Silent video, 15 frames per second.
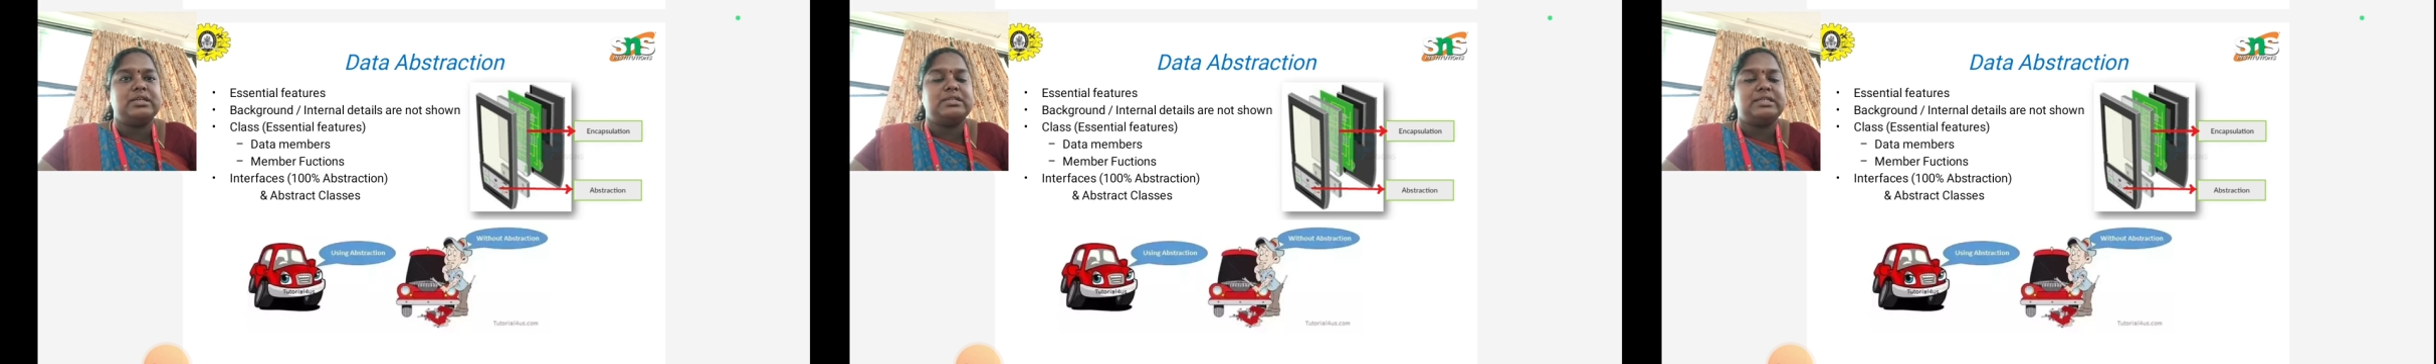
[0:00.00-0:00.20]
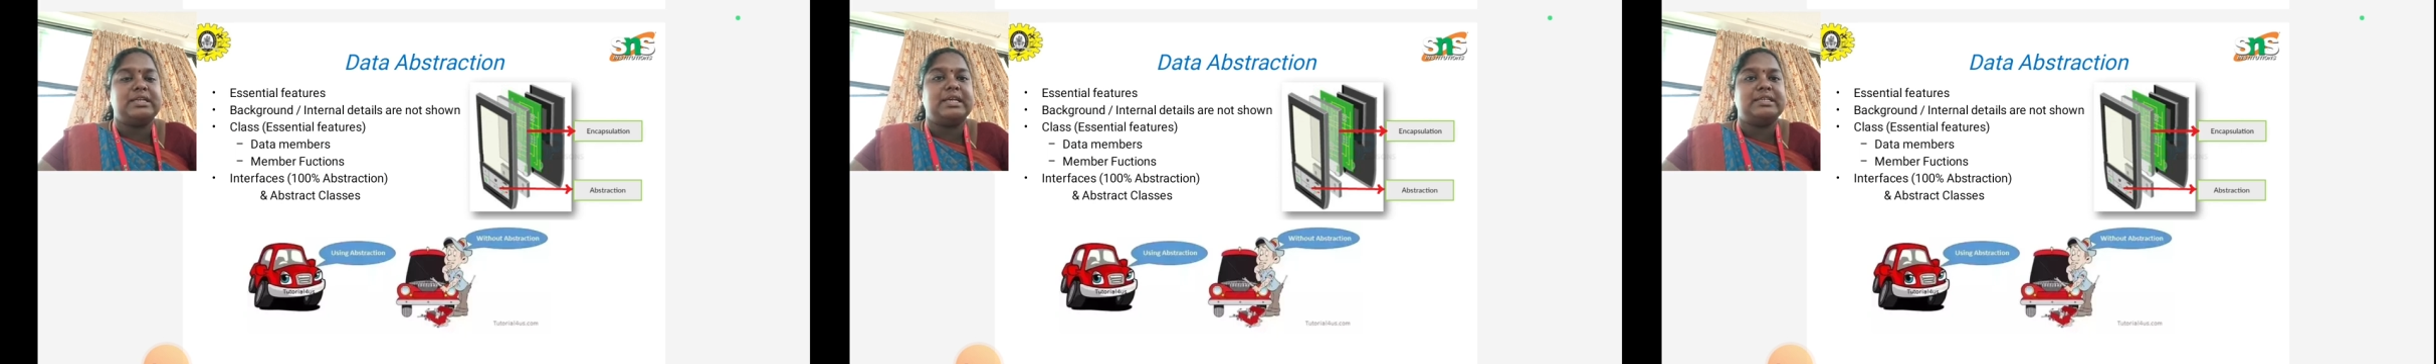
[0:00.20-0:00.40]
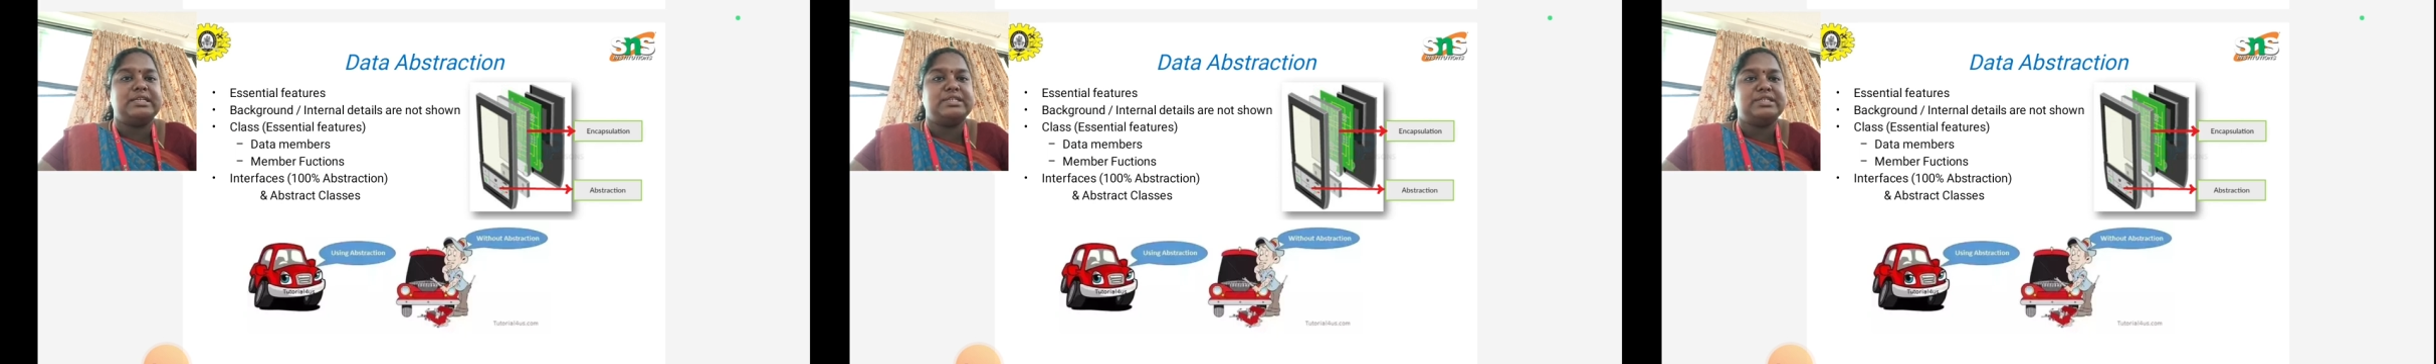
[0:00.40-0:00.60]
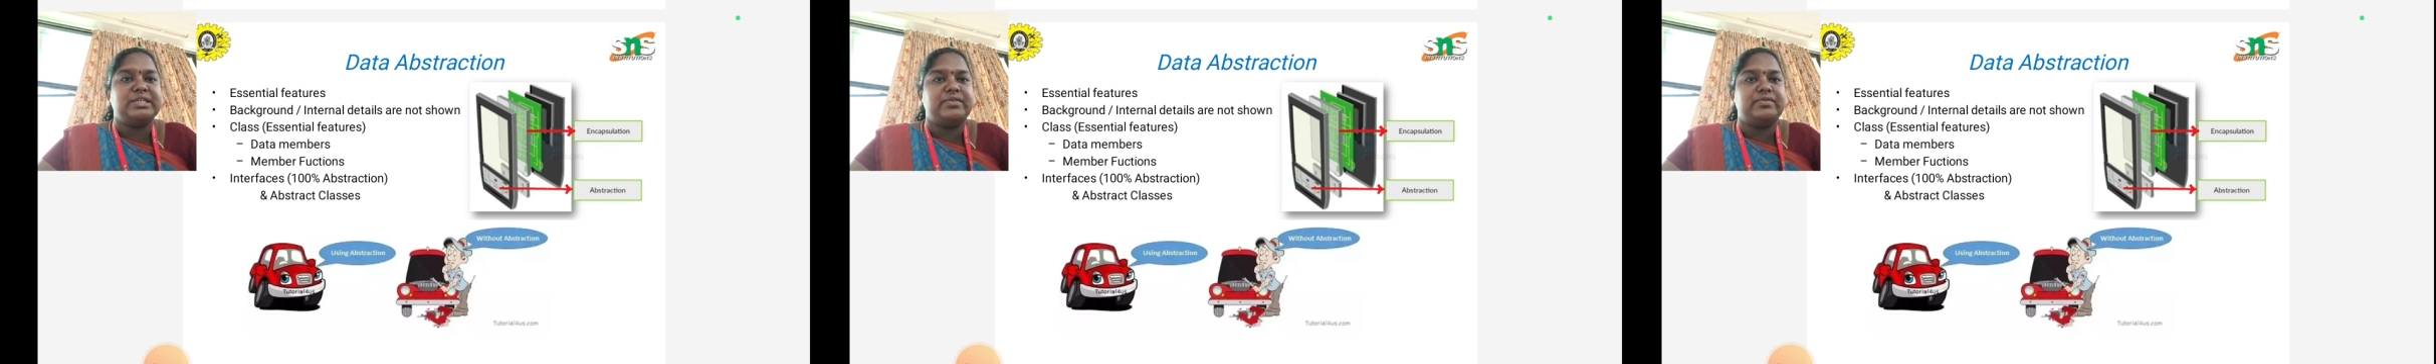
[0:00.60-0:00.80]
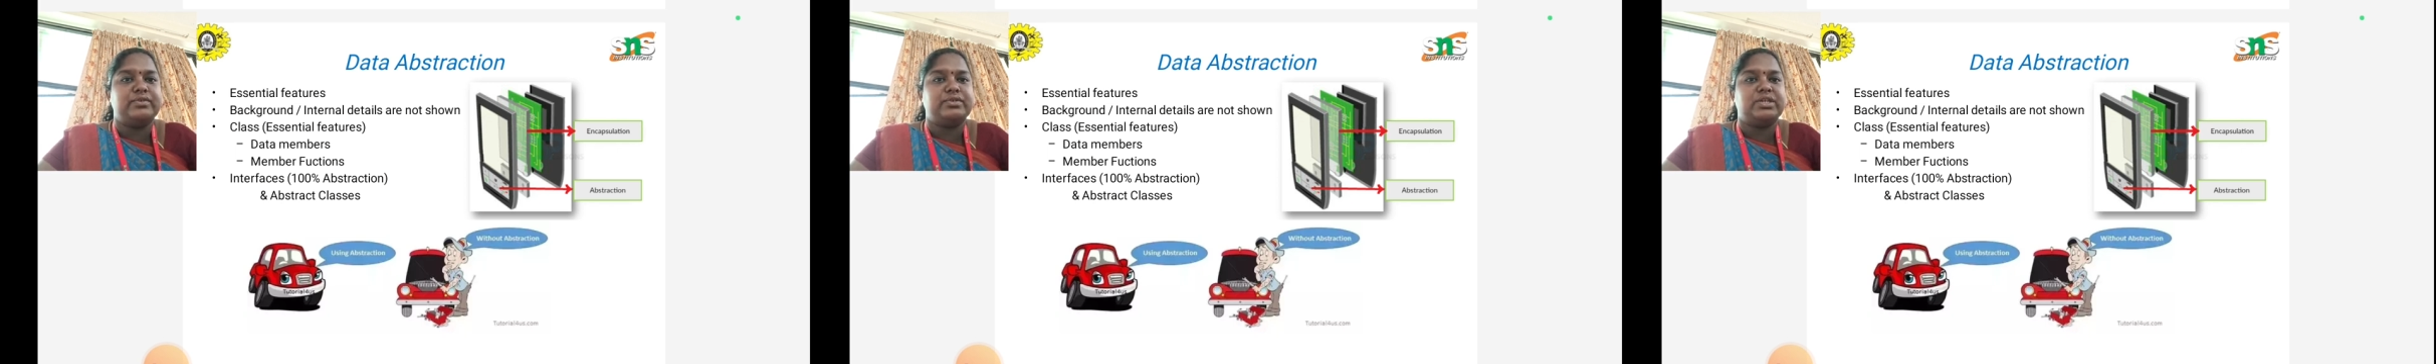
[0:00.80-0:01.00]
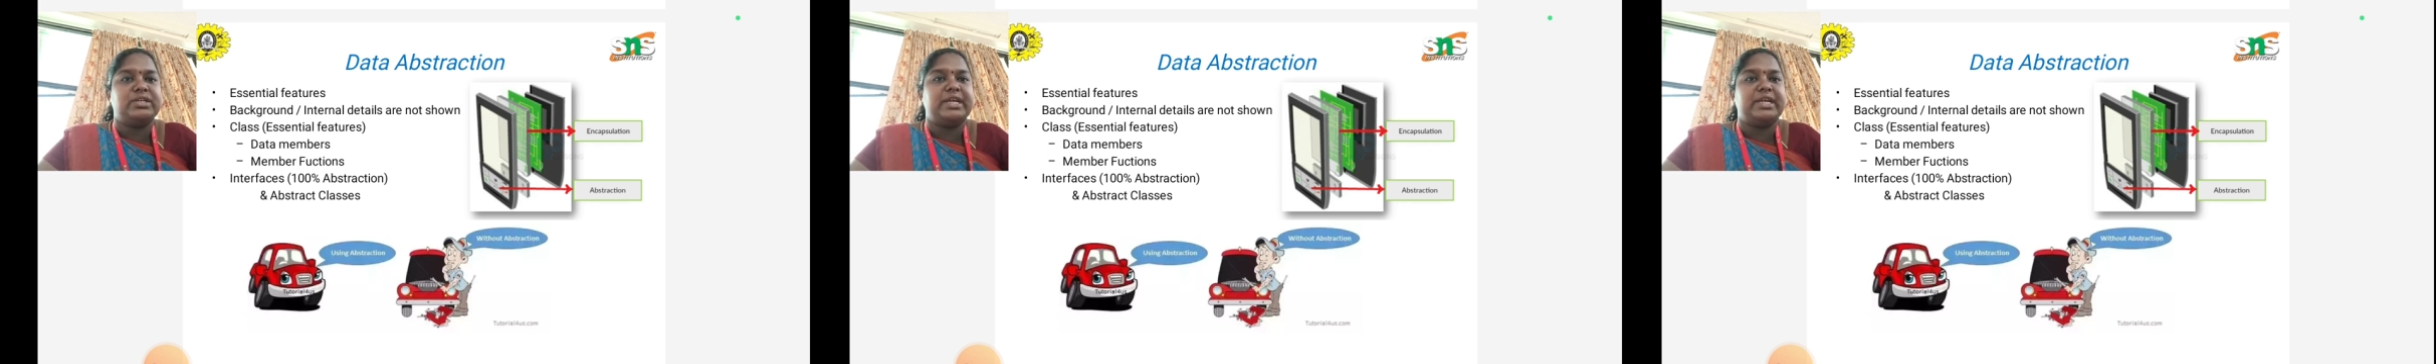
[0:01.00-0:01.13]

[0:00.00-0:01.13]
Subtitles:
is an essential feature.